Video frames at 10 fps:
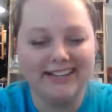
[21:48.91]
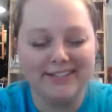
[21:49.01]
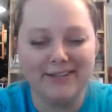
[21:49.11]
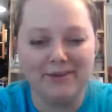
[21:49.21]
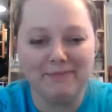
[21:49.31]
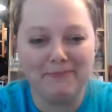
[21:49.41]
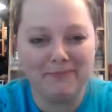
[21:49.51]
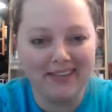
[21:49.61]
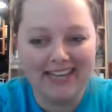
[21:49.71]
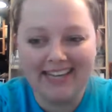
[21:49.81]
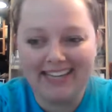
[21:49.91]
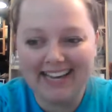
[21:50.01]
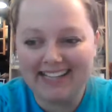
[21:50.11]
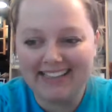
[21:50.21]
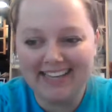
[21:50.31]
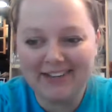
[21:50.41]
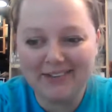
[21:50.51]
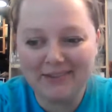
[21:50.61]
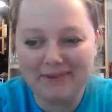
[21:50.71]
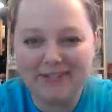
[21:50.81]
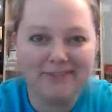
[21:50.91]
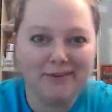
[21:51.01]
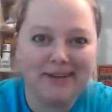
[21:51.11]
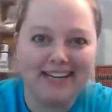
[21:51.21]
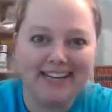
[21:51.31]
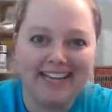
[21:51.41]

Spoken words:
So yeah, thank you so much, everybody.